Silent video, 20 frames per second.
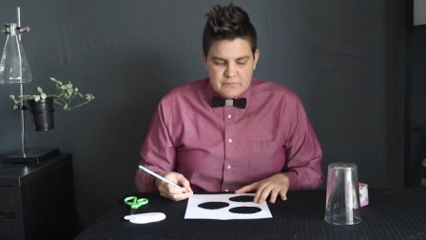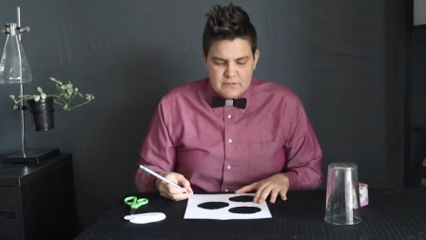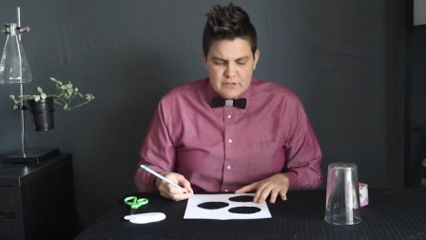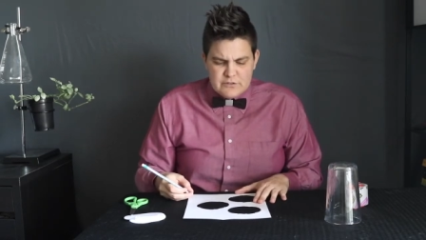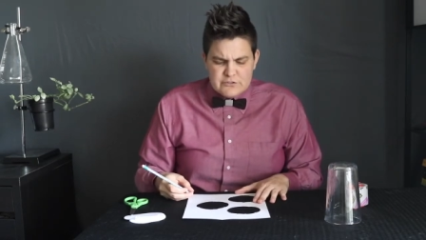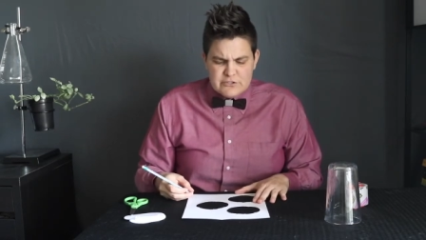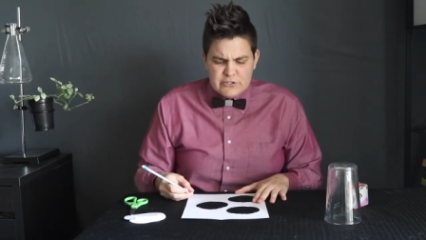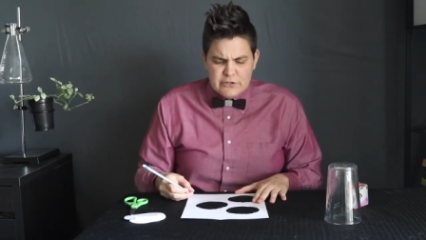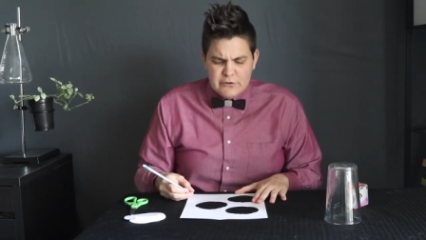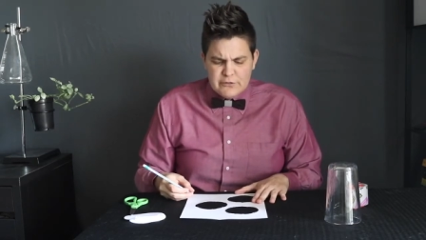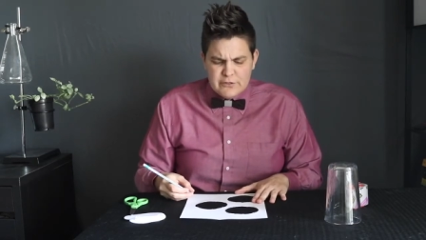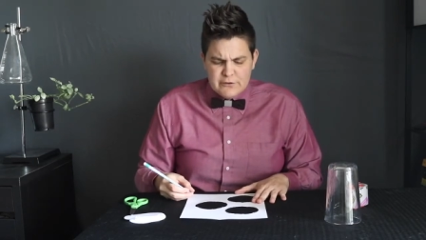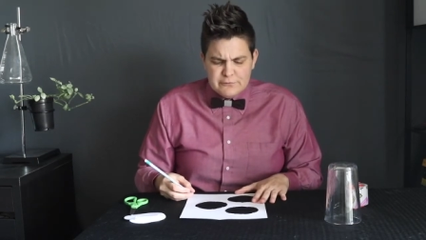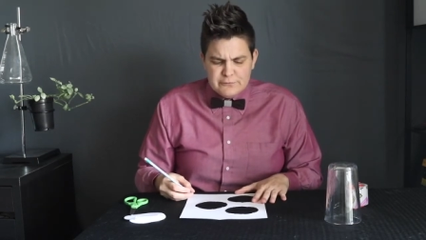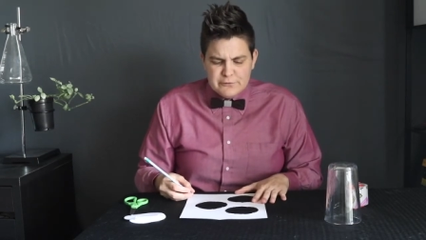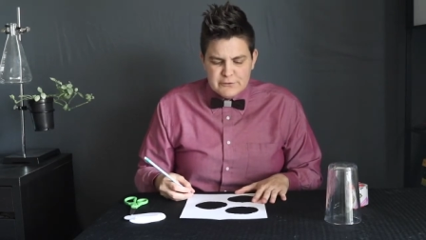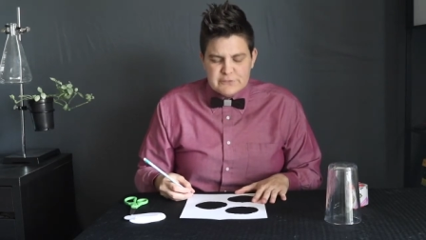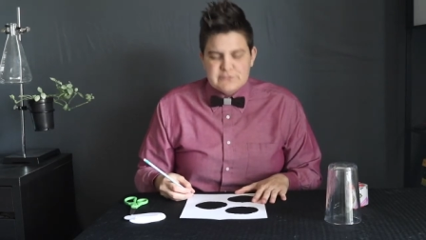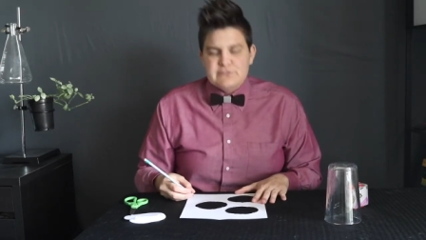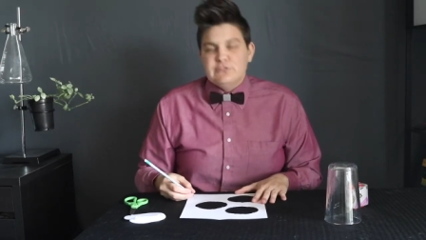So the
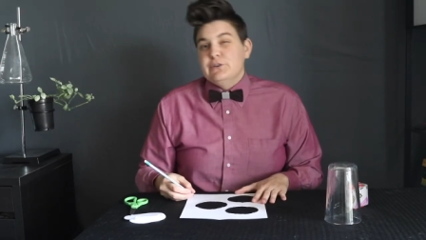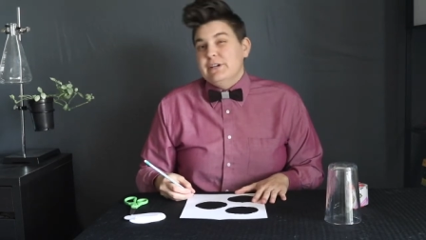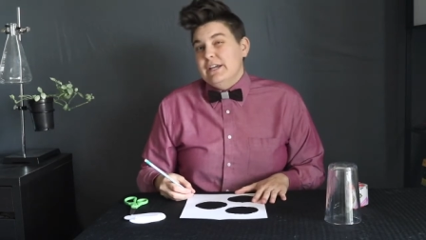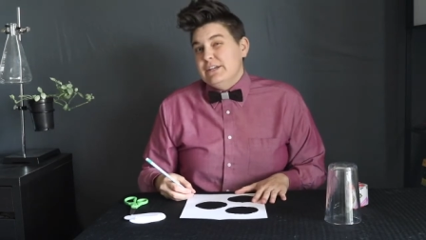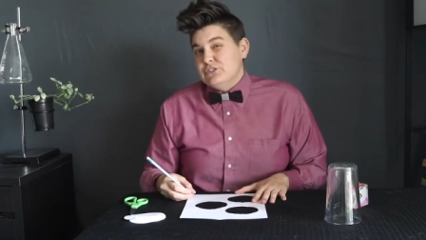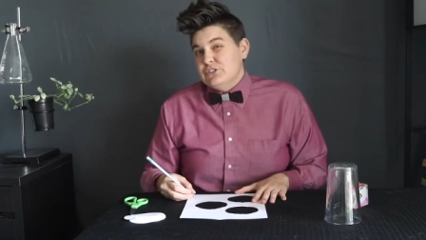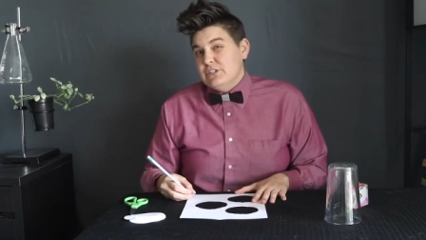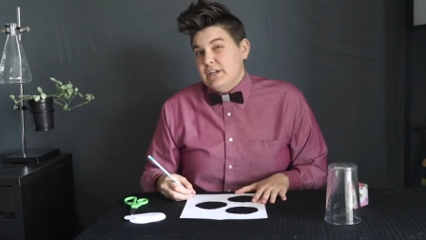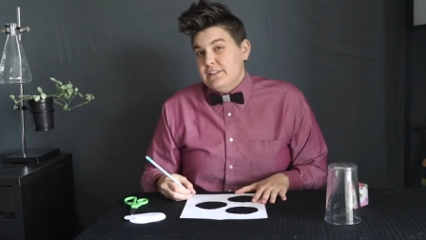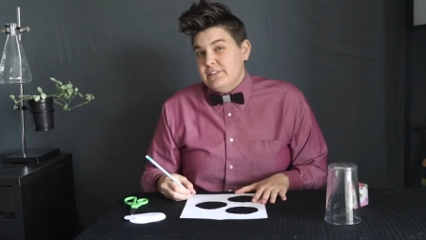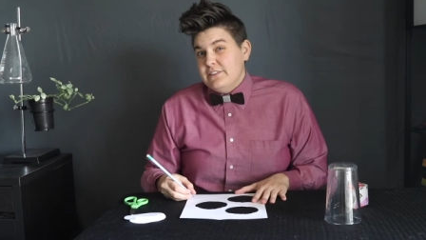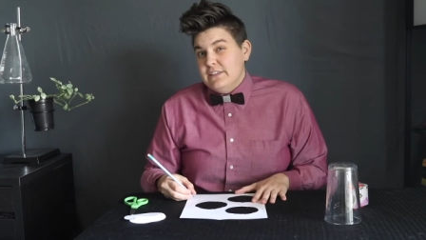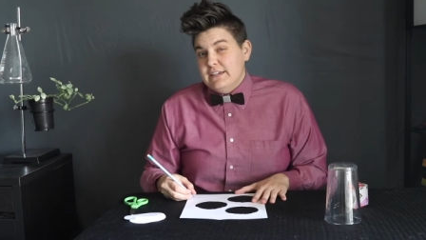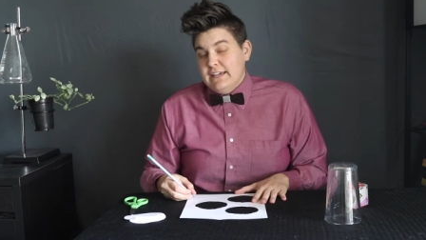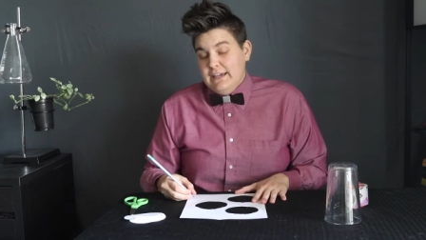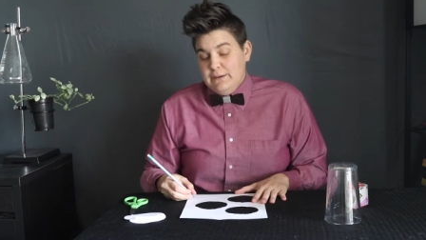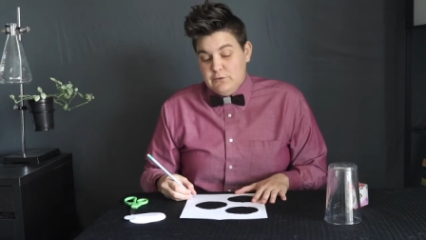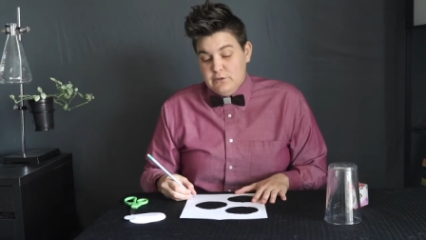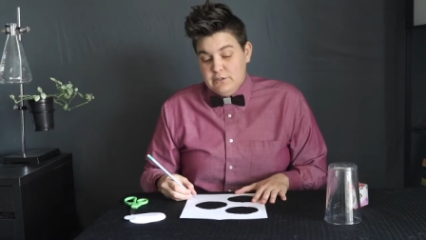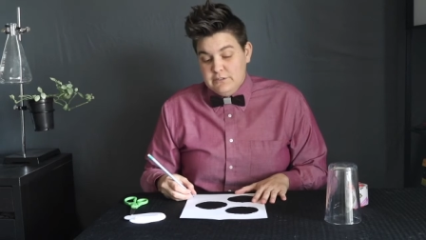first location I think
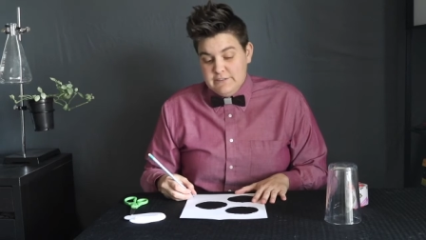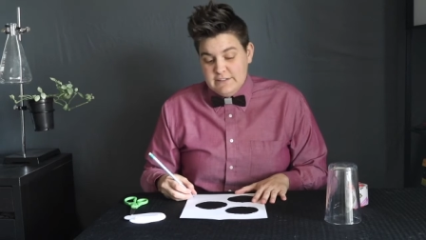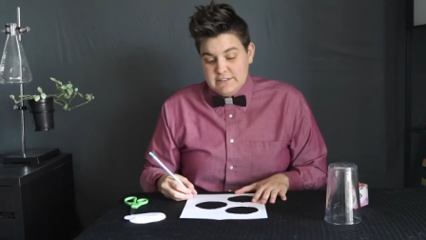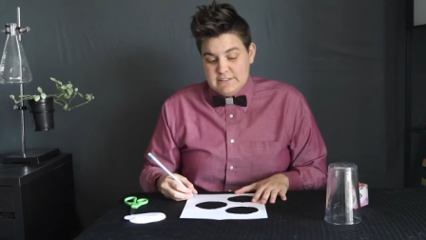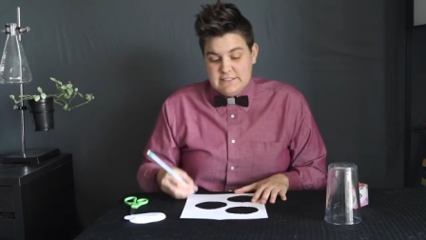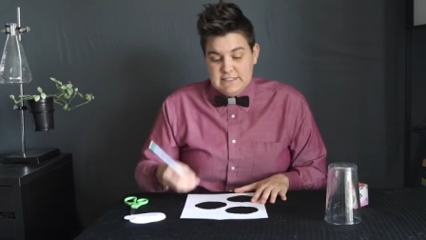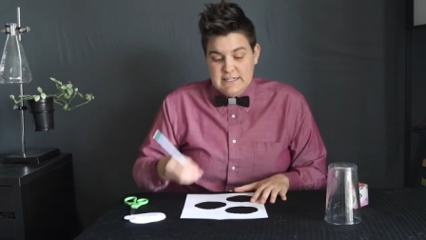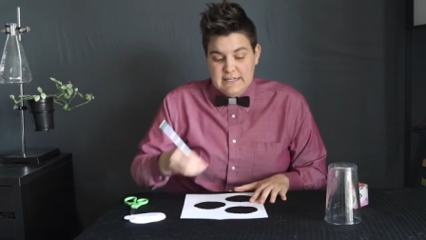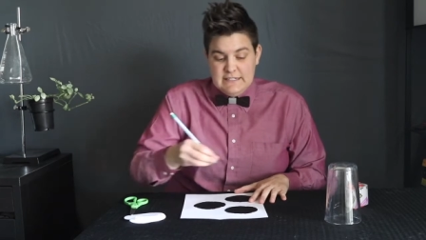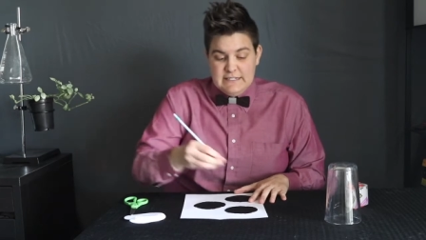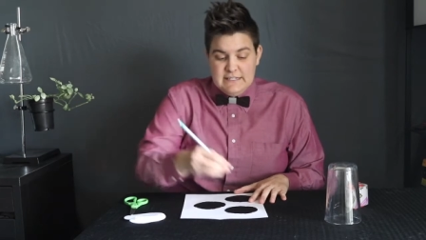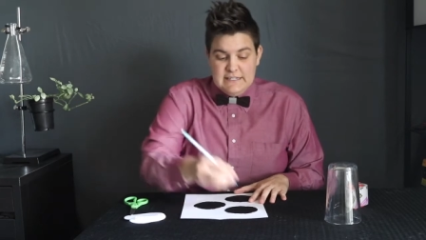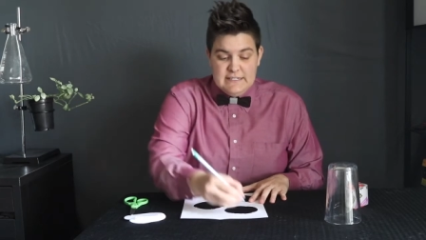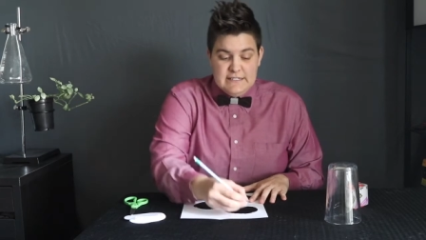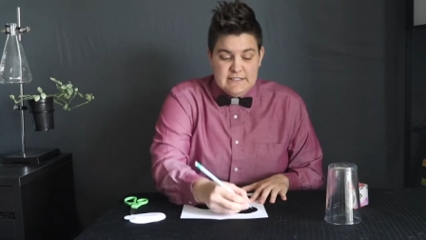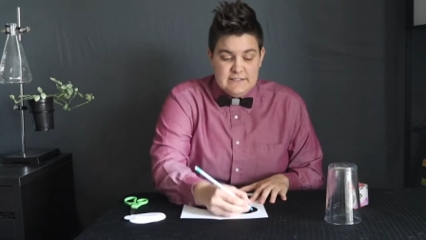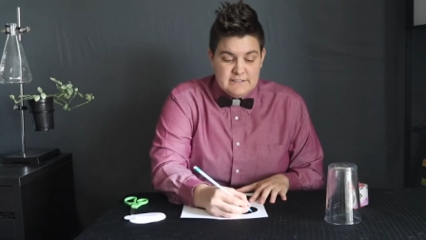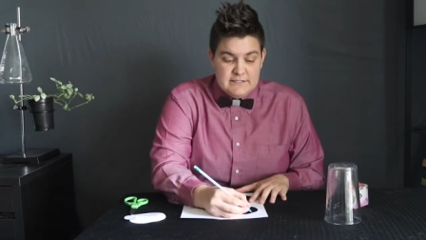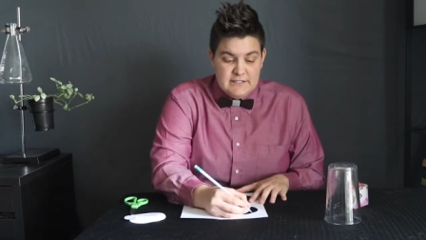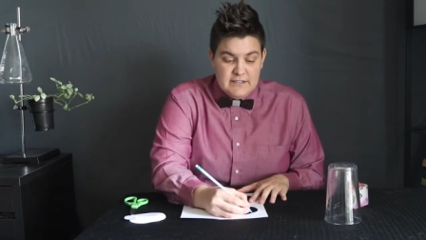I will investigate
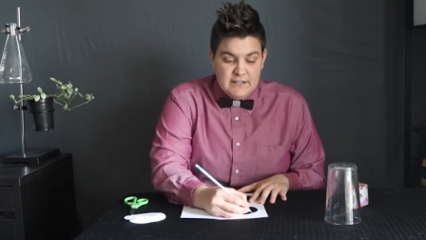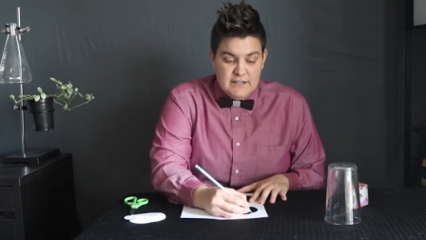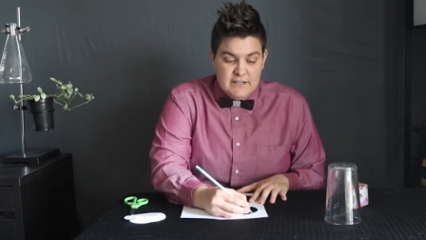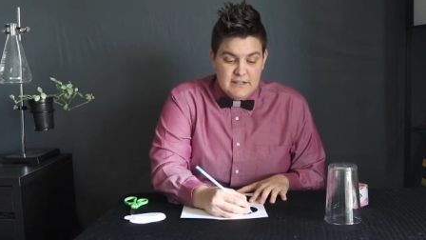is